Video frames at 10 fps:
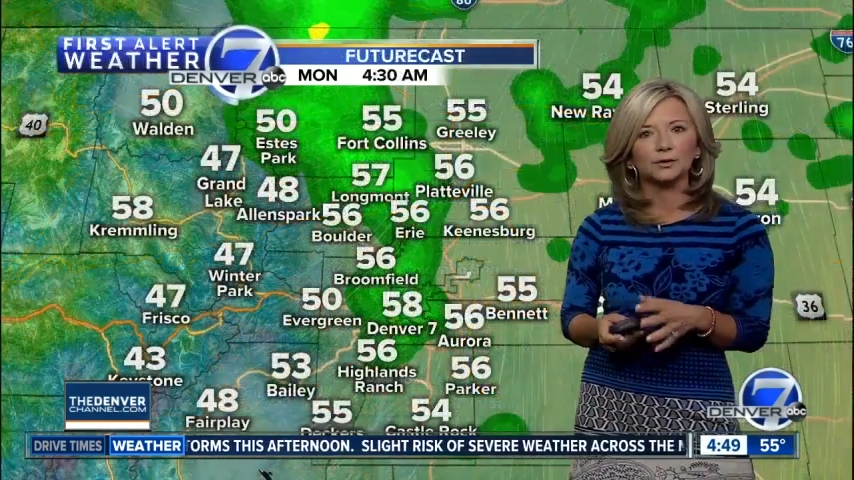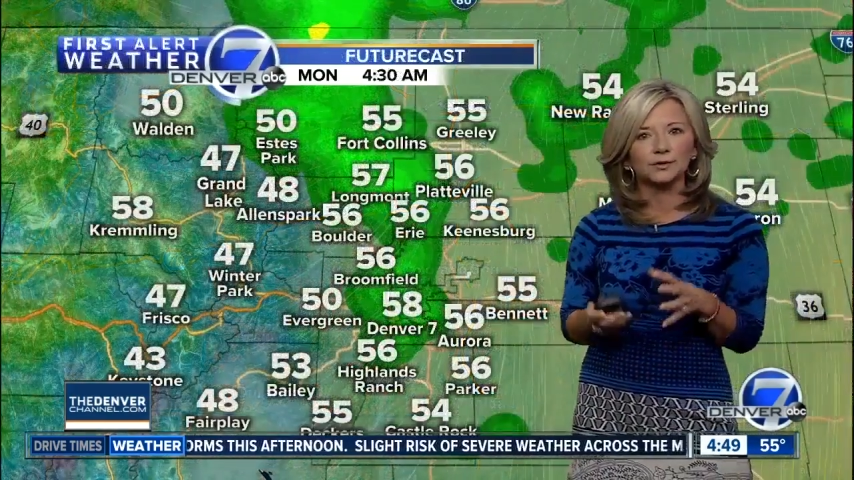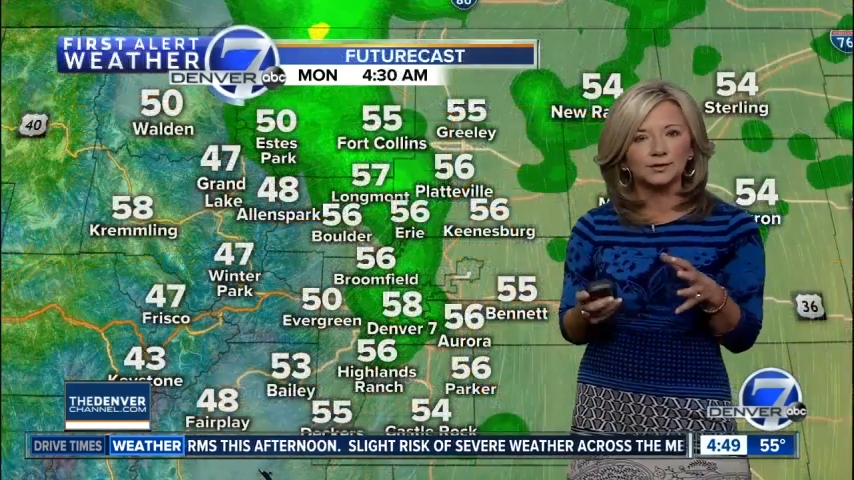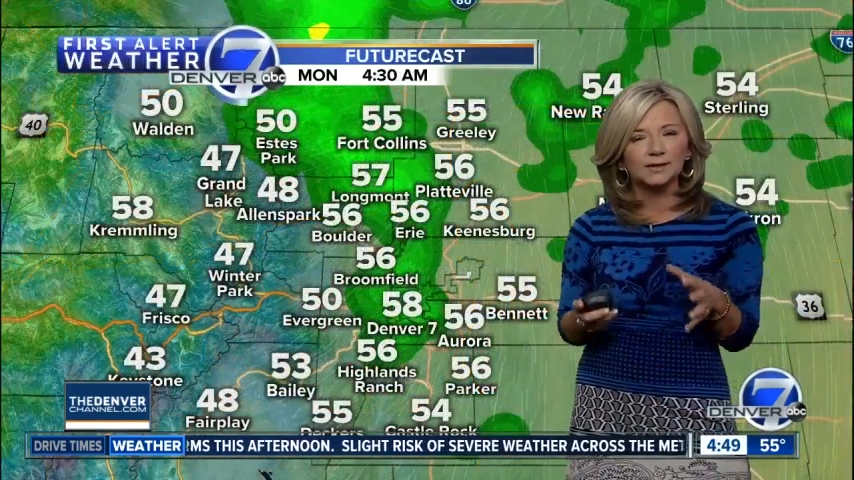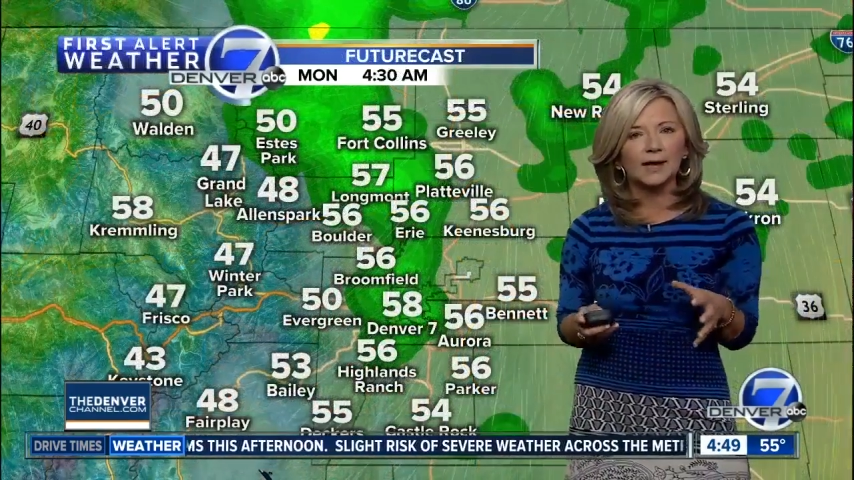You'll
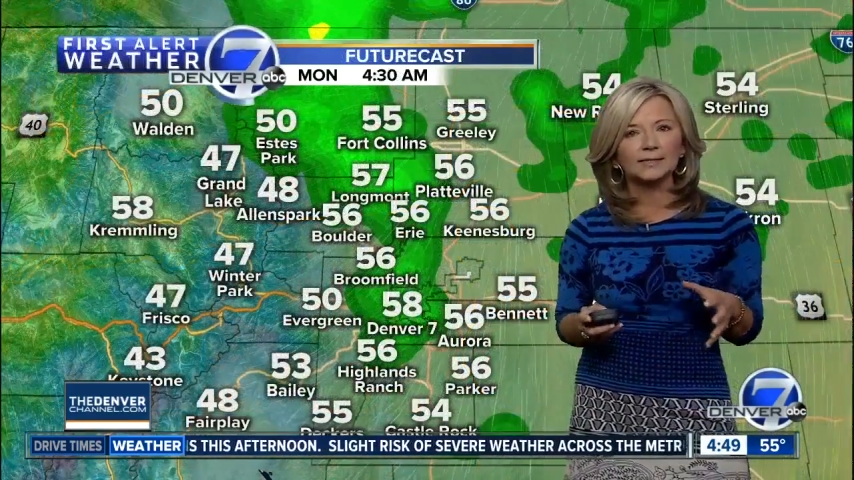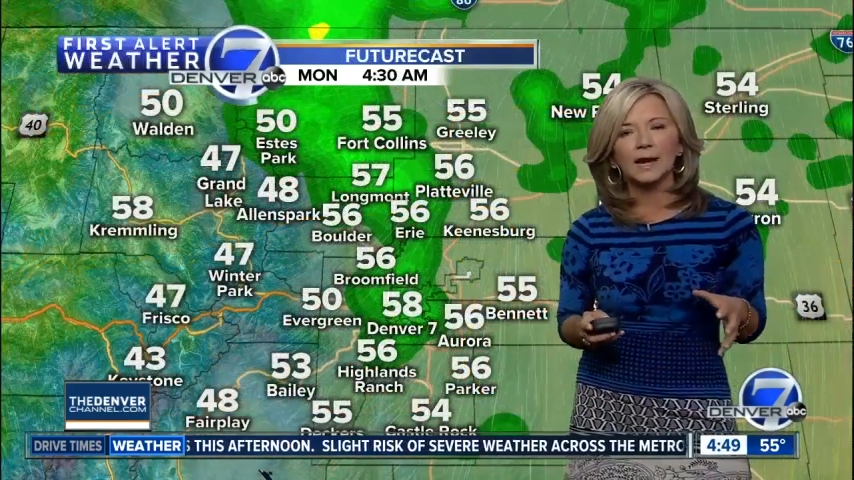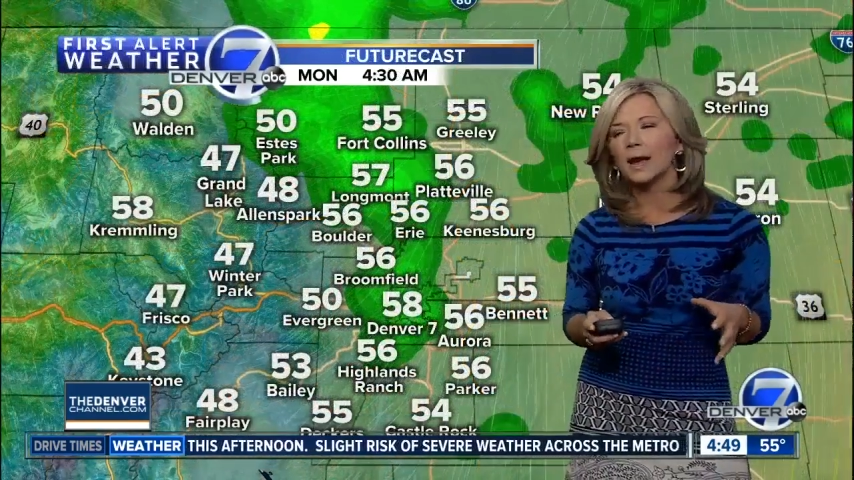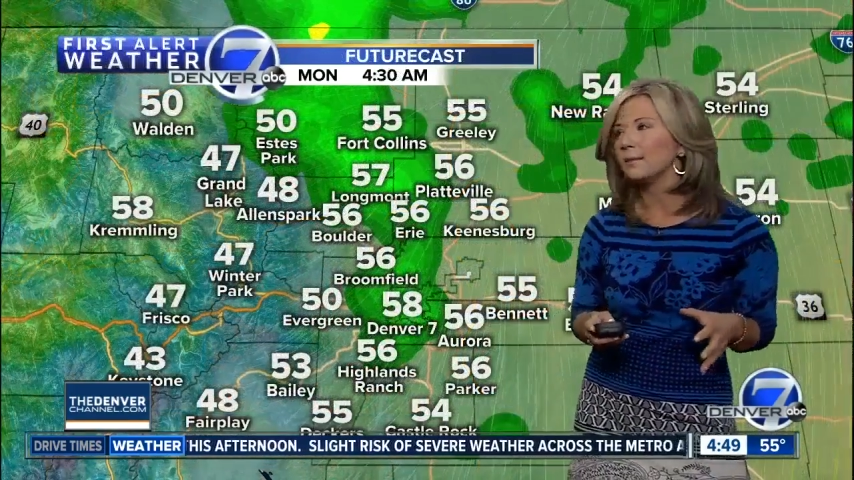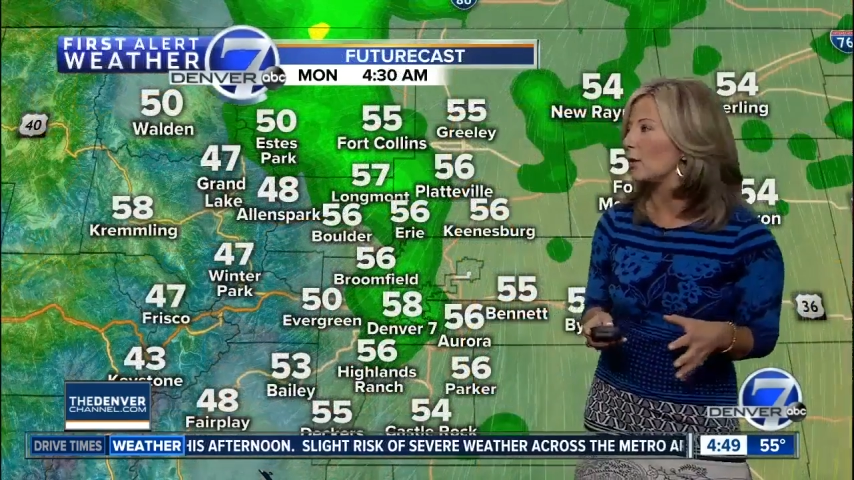see that
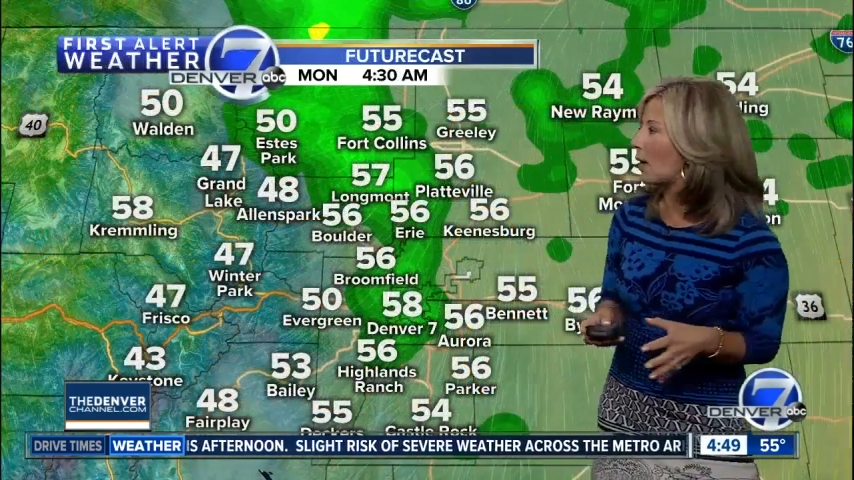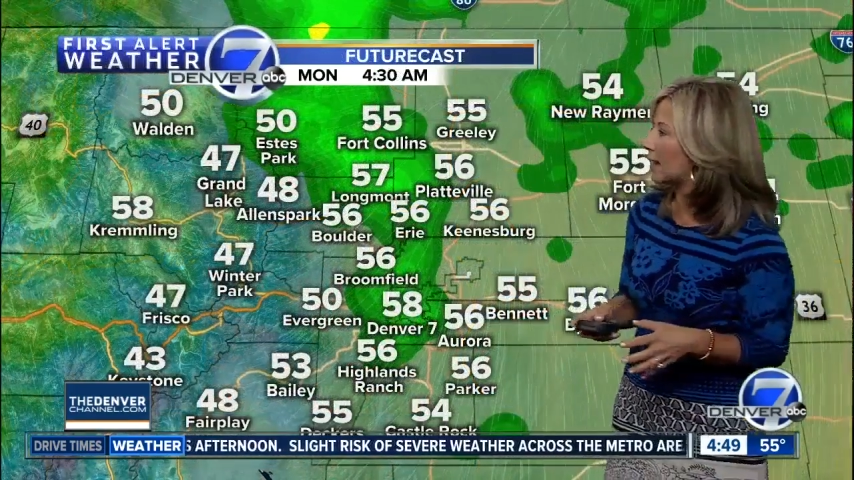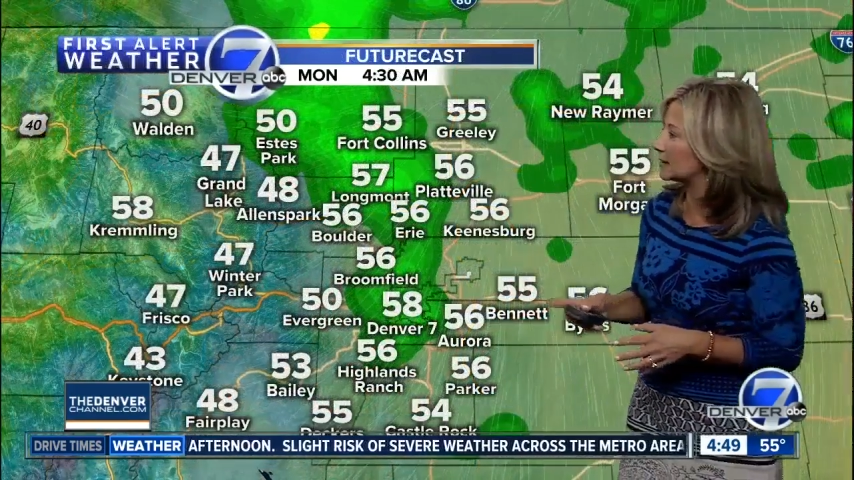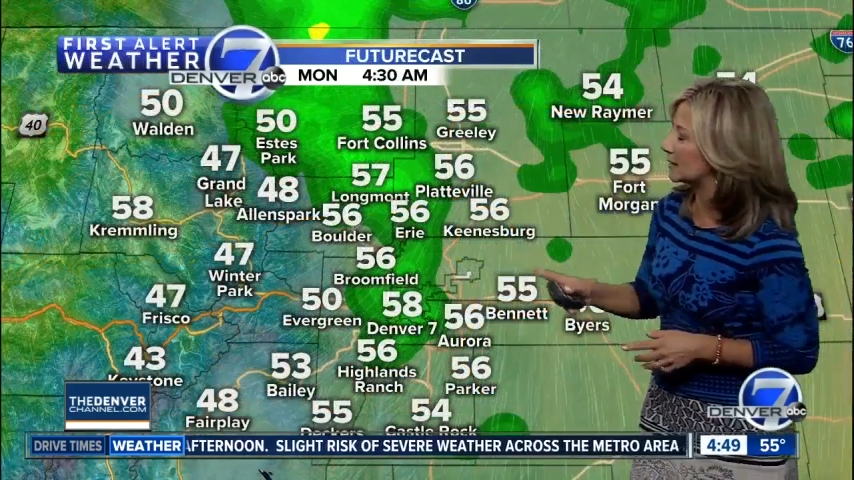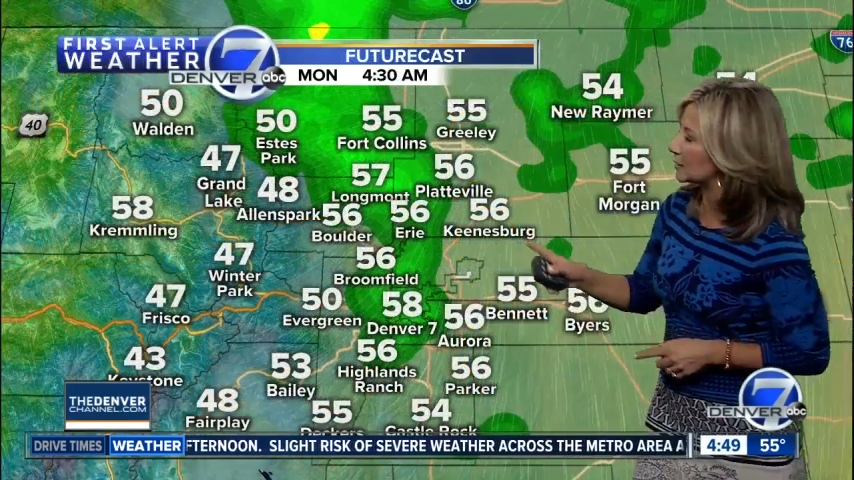
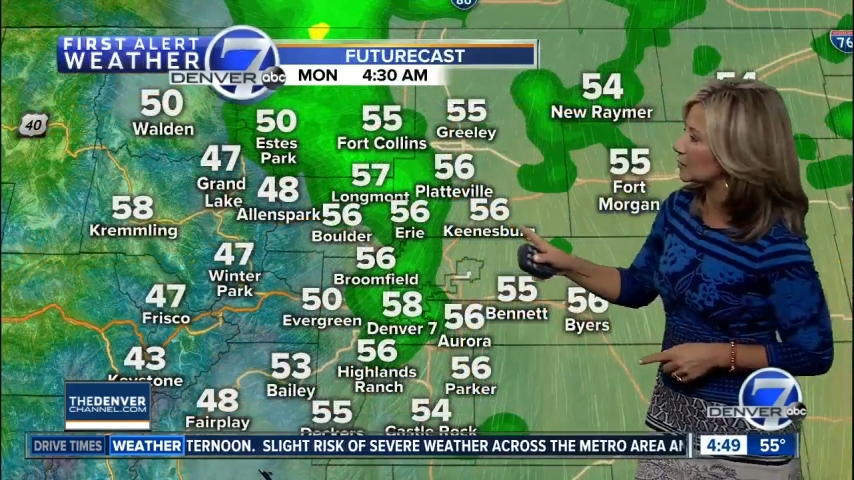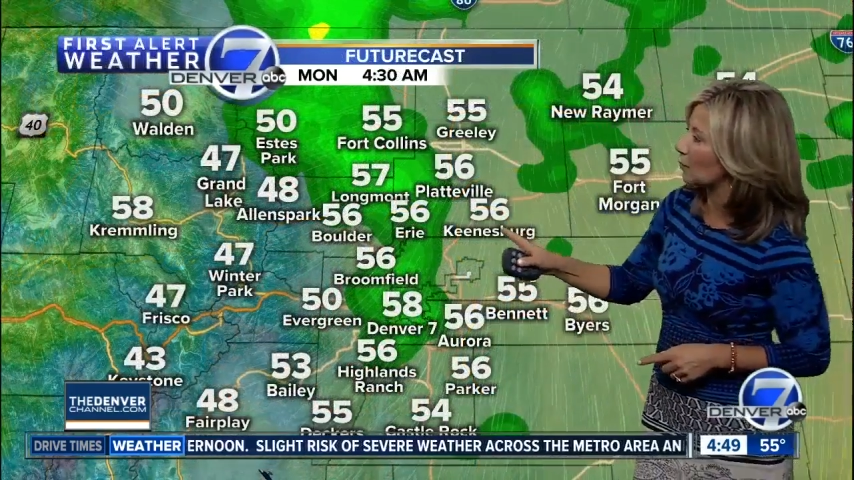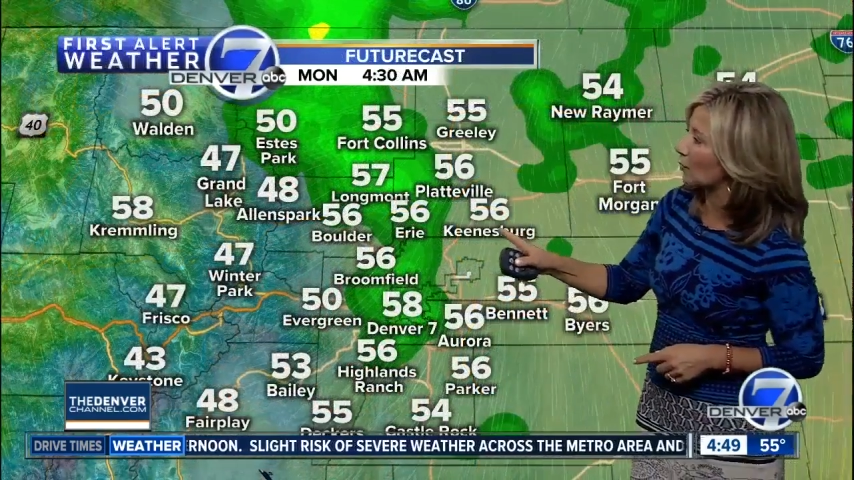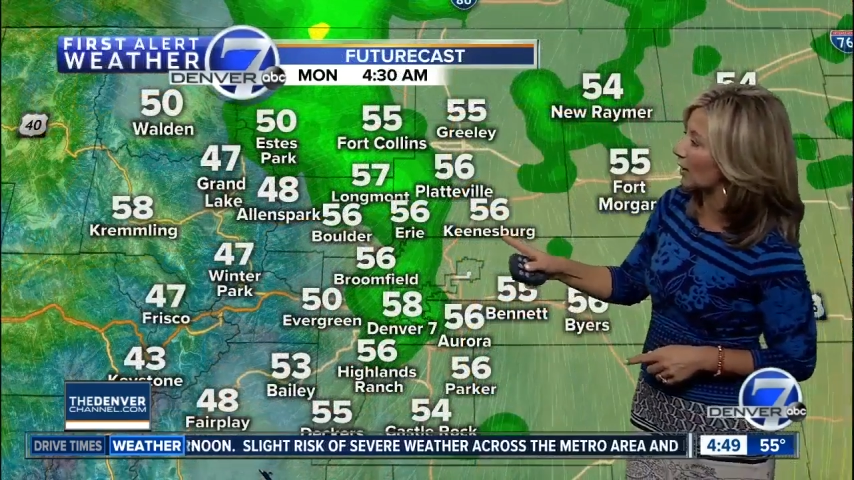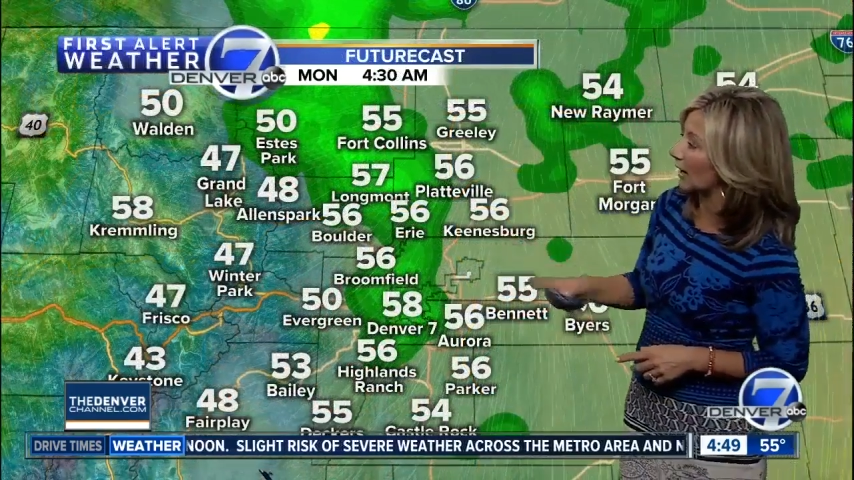timing-wise this
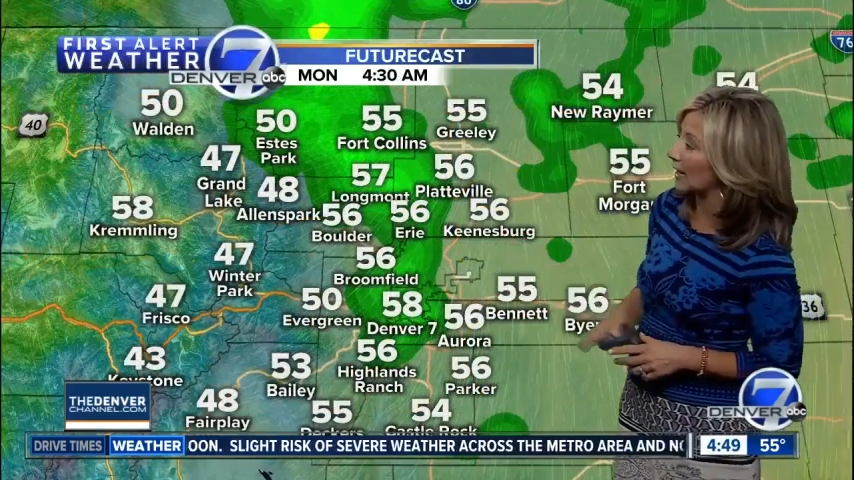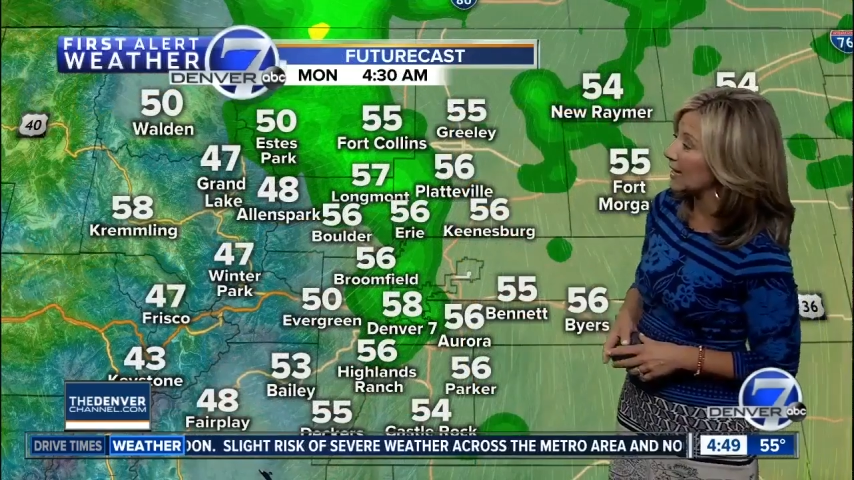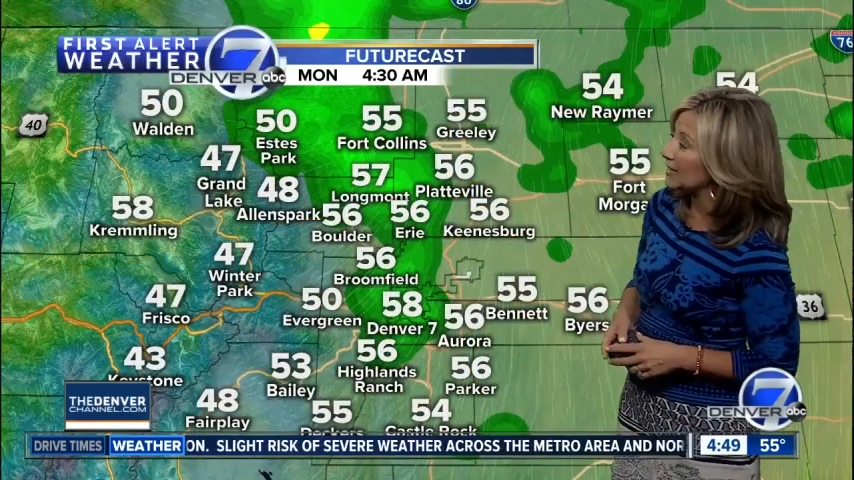morning.